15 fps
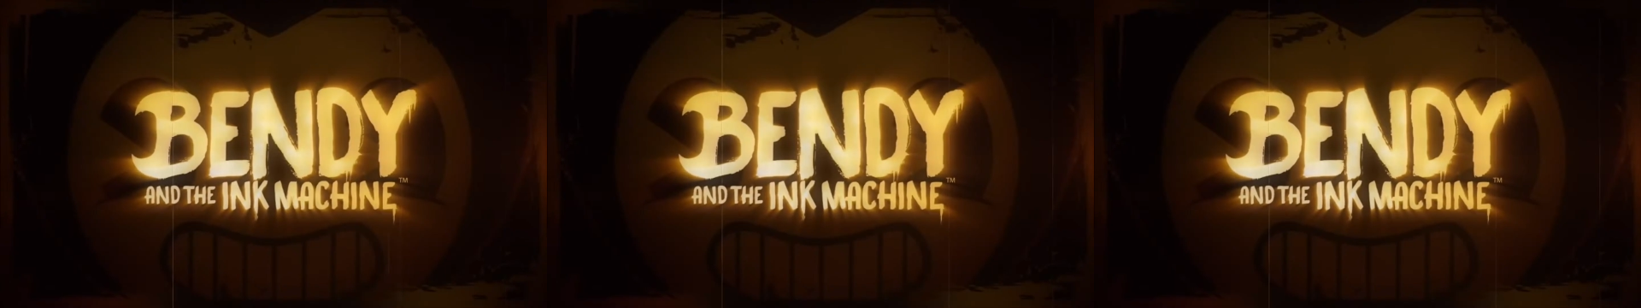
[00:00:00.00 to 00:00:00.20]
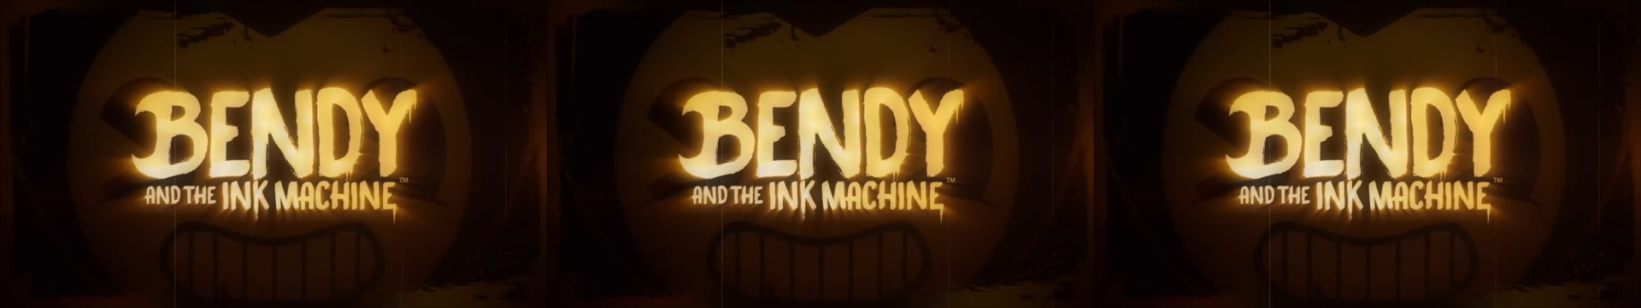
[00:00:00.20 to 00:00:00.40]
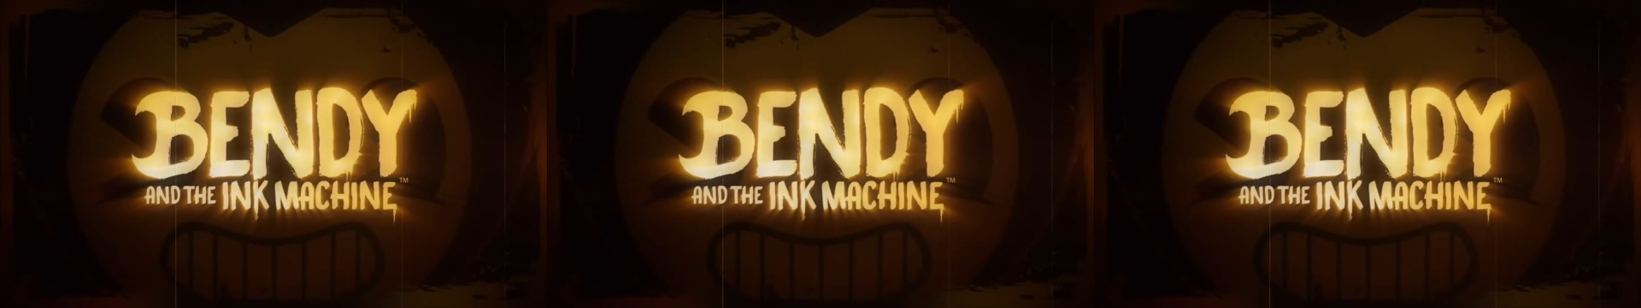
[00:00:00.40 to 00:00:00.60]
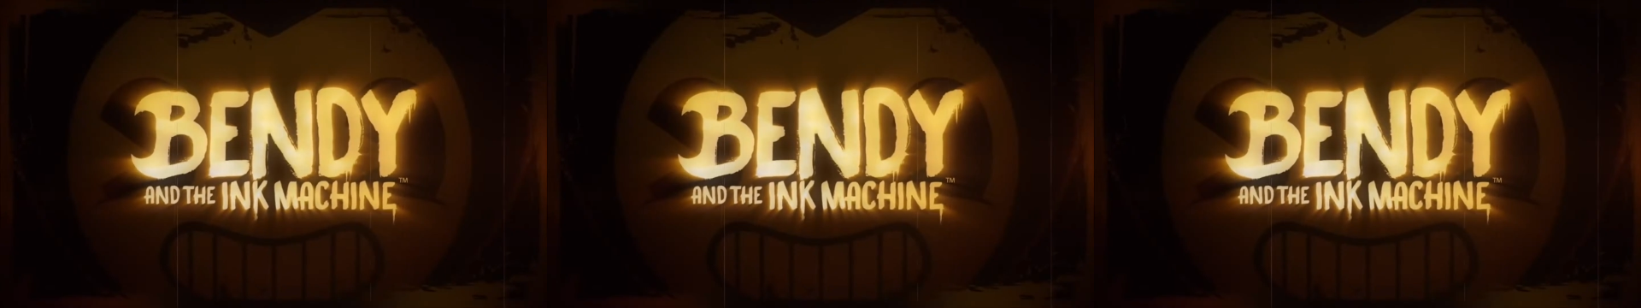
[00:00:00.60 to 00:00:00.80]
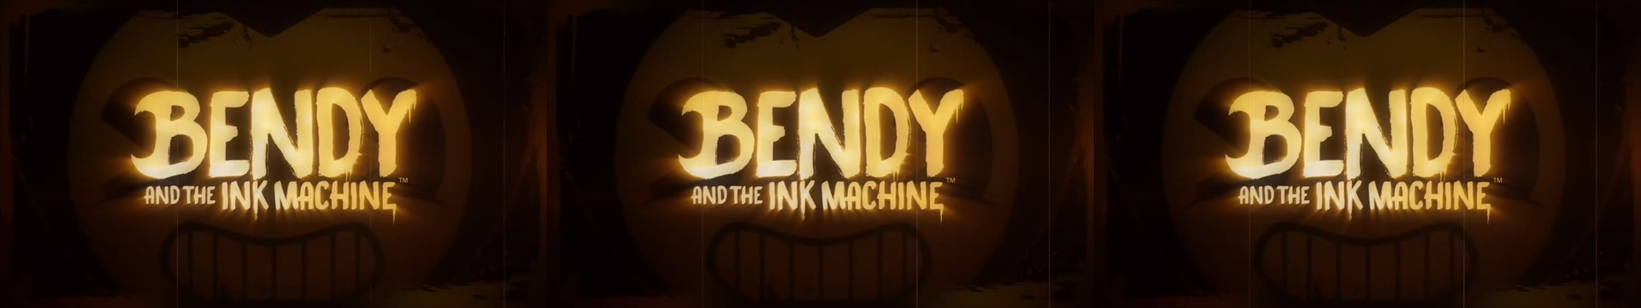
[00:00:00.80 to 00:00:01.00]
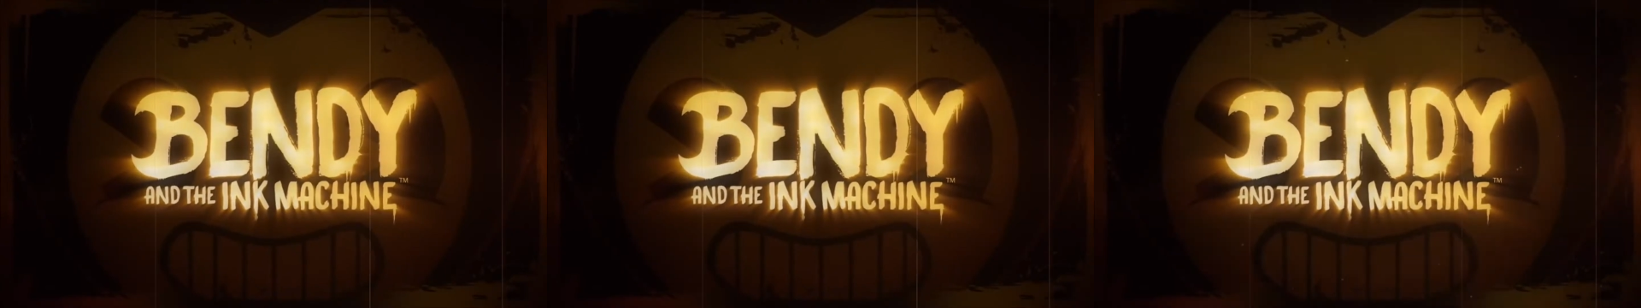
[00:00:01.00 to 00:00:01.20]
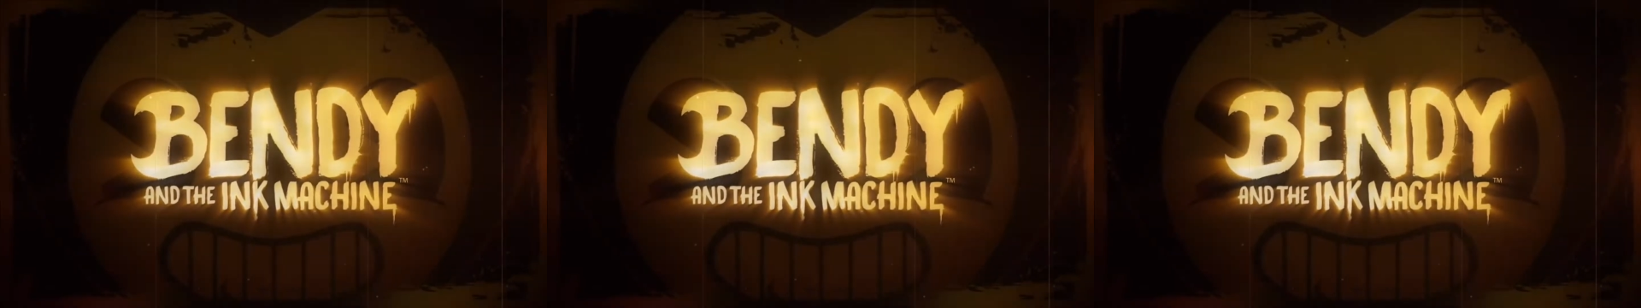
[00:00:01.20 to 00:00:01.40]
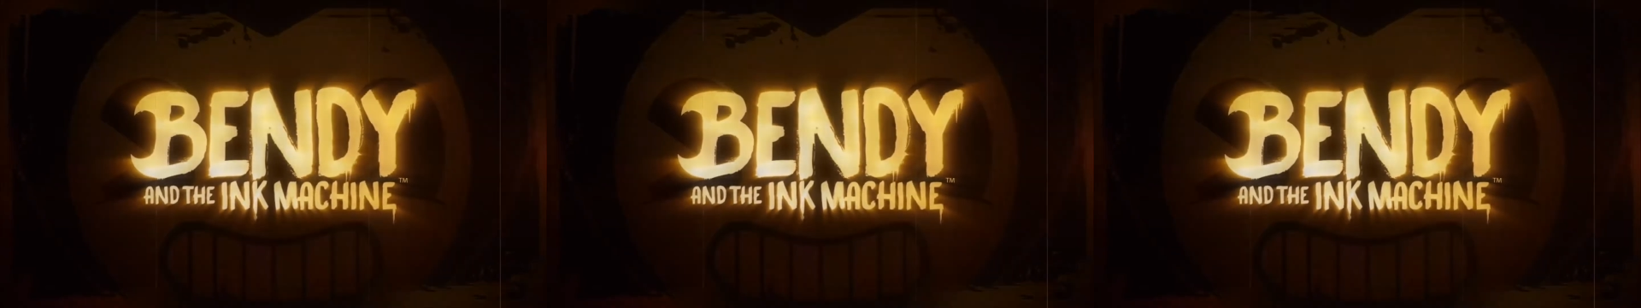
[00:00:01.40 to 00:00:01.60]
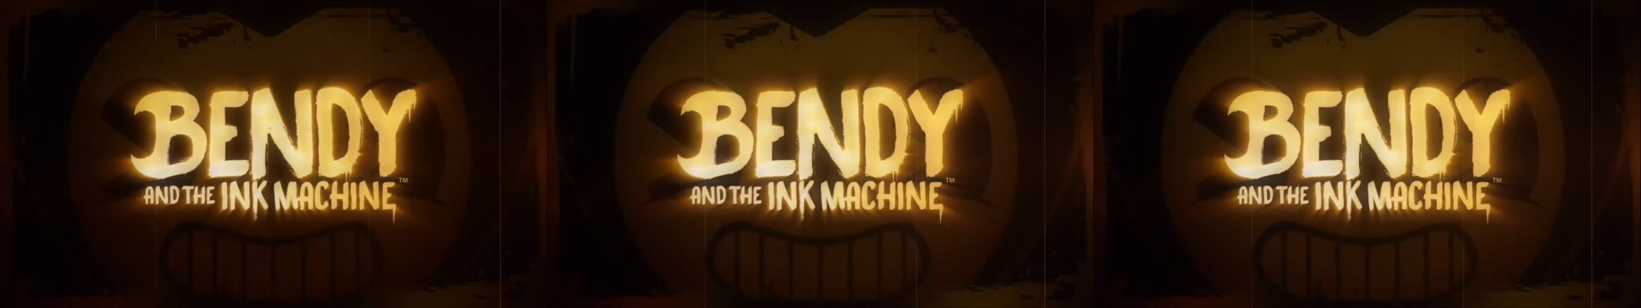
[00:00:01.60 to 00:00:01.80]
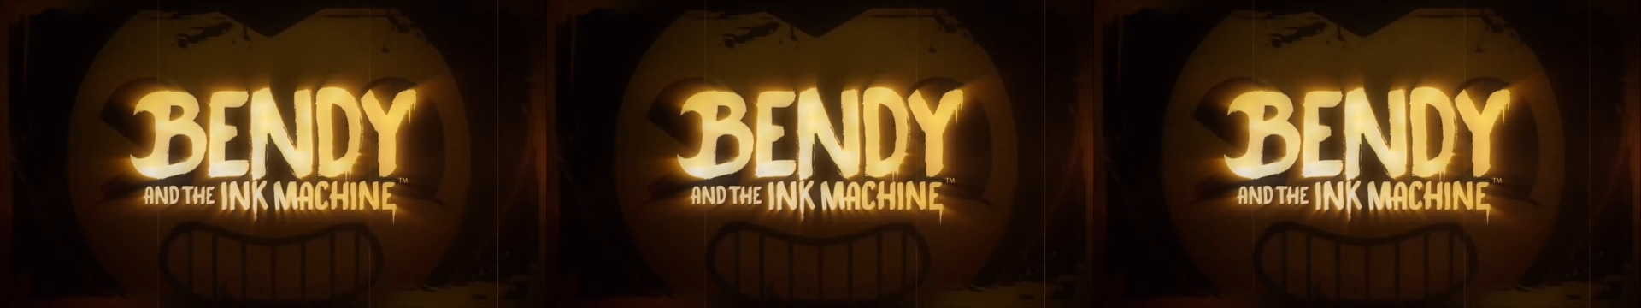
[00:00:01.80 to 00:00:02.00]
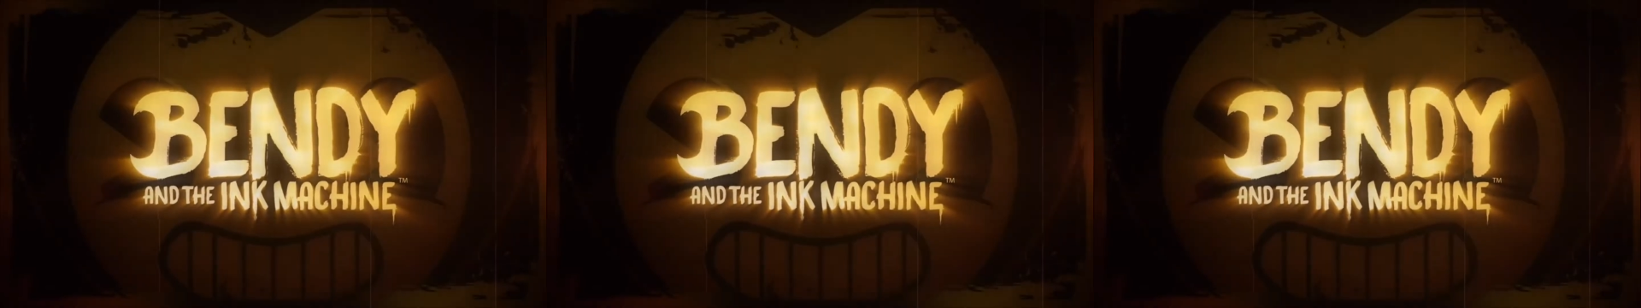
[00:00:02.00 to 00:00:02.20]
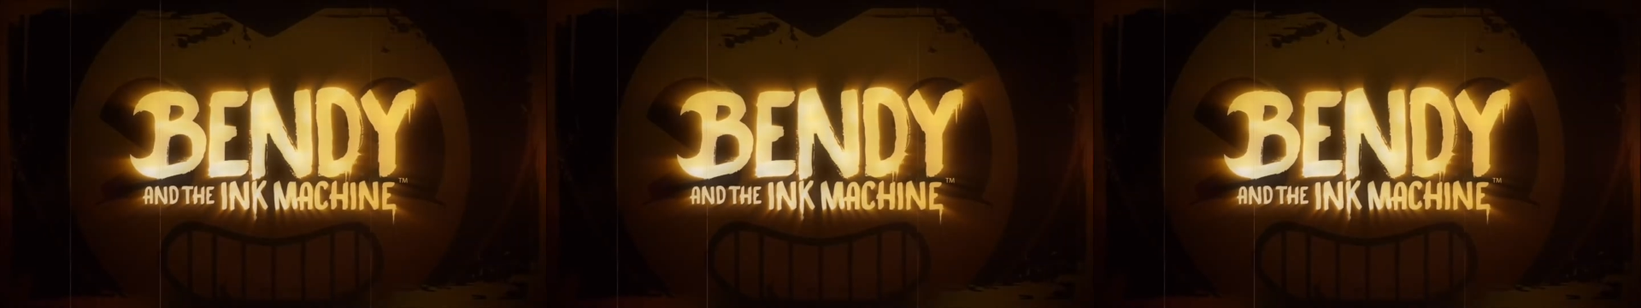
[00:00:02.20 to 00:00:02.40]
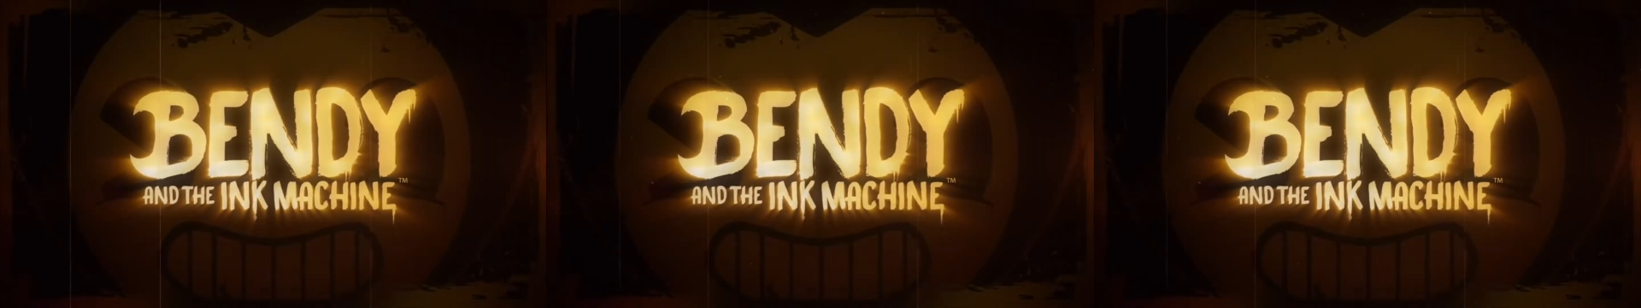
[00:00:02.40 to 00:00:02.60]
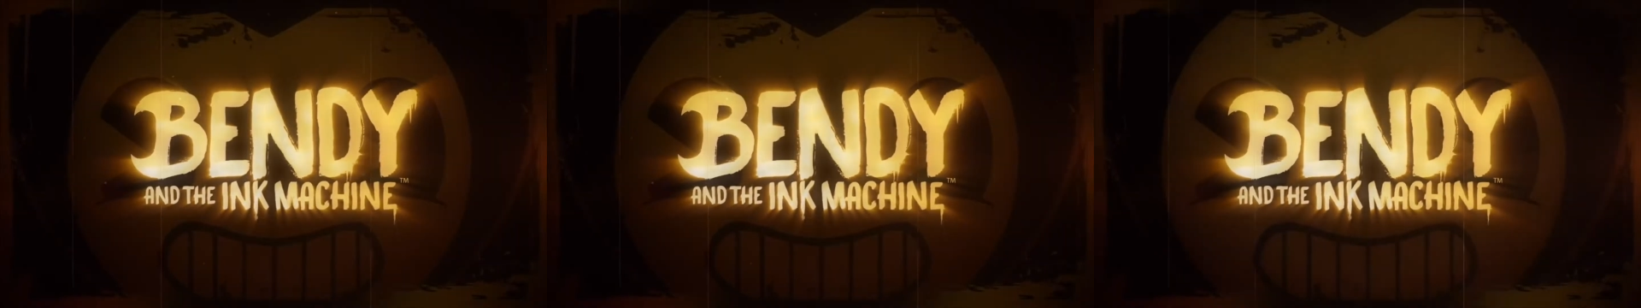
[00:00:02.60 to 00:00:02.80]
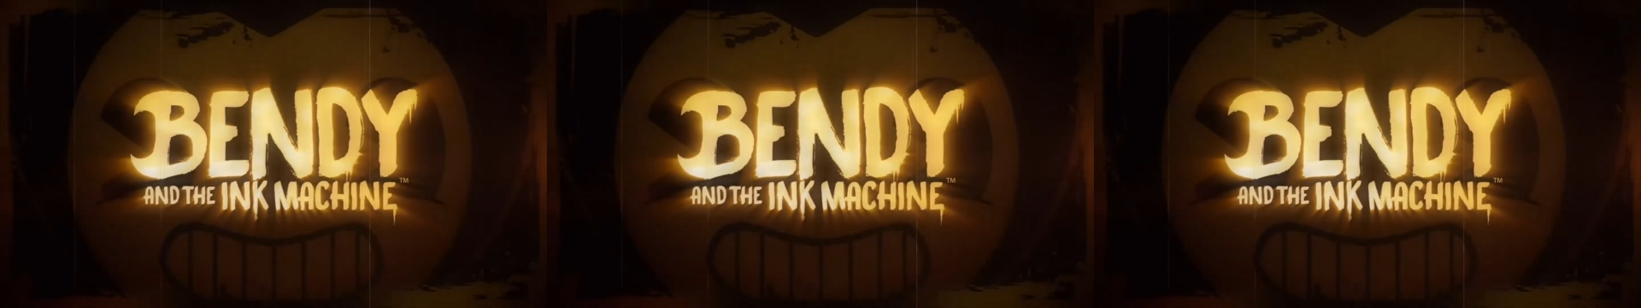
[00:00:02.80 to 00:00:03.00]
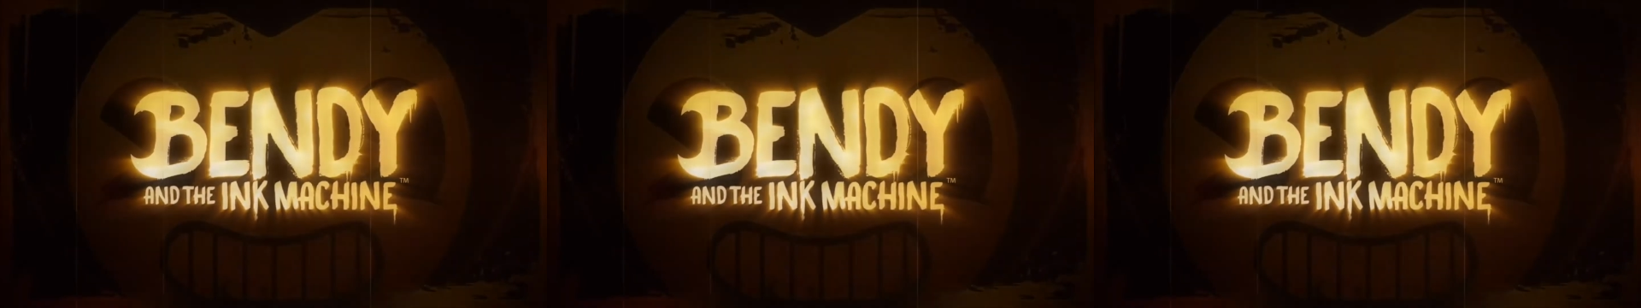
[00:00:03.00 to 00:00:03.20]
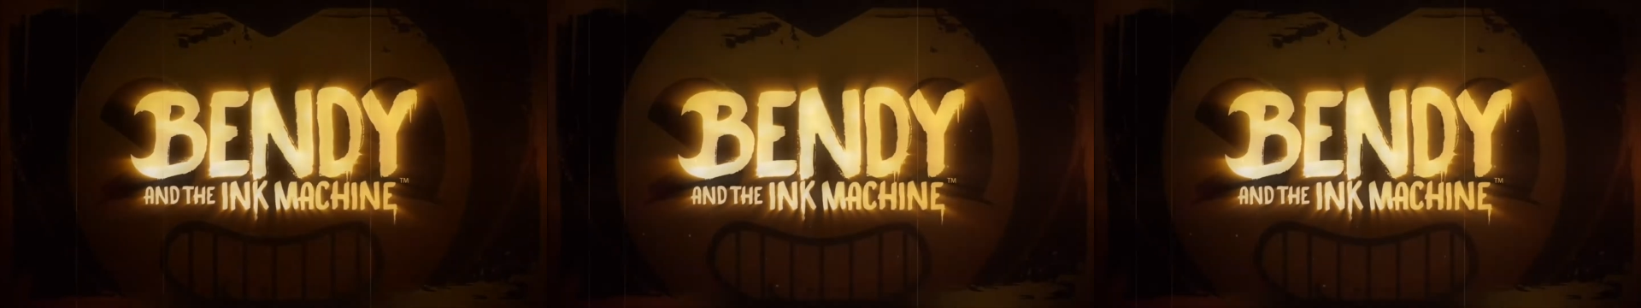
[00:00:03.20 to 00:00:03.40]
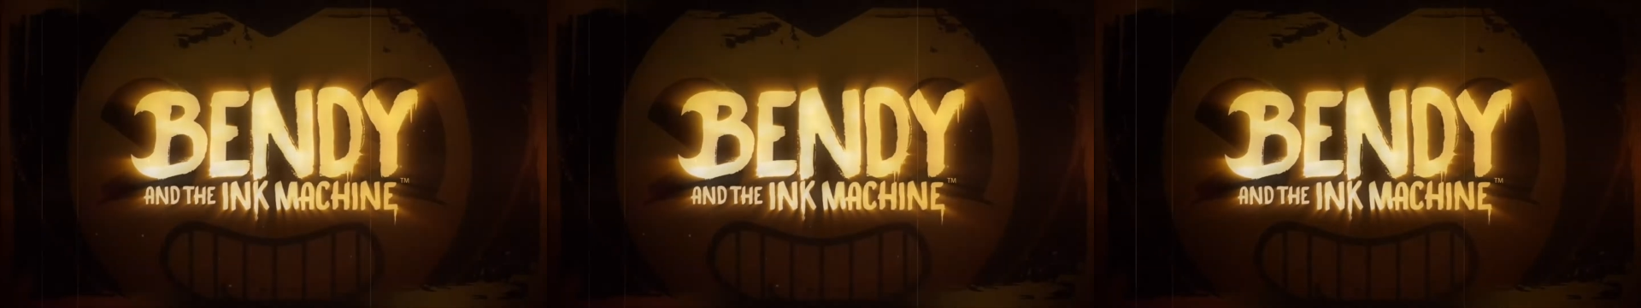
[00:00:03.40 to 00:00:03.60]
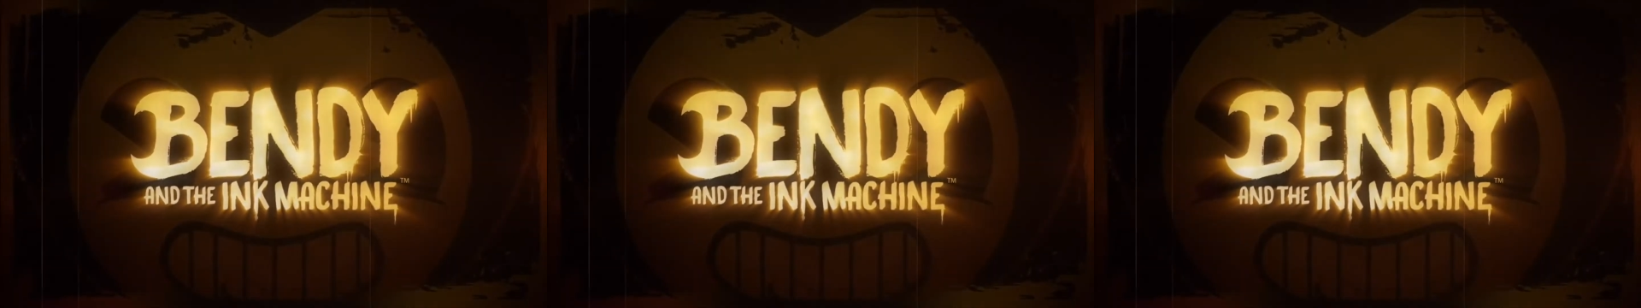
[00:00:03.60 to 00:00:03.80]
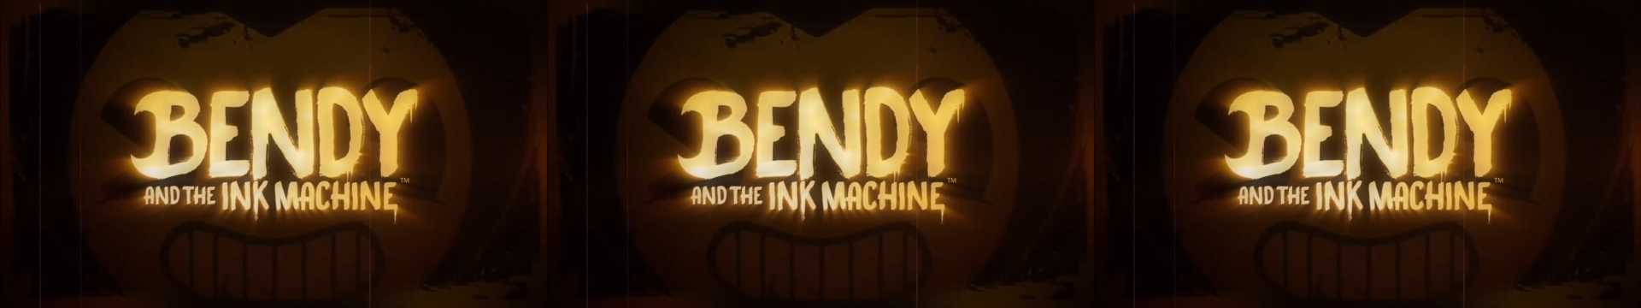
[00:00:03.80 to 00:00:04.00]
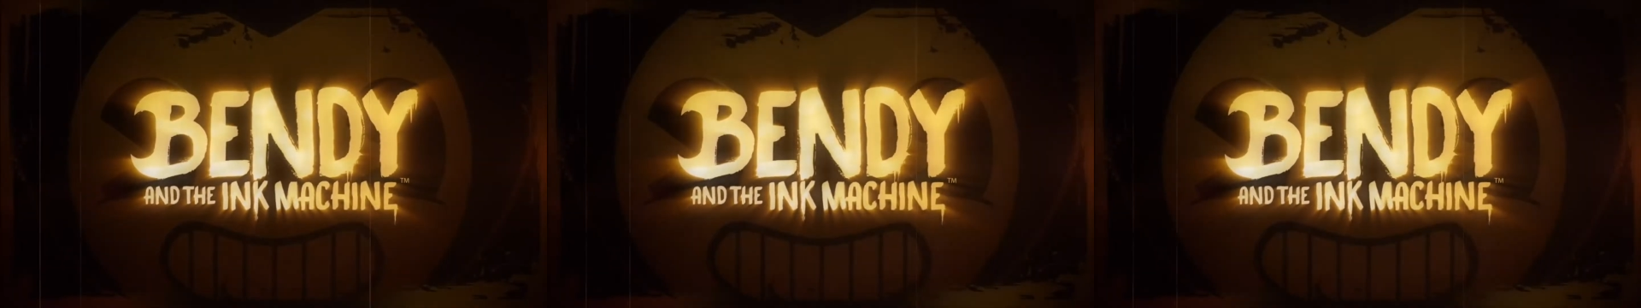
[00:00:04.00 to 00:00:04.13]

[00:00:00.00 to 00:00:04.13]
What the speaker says: (no speaker visible)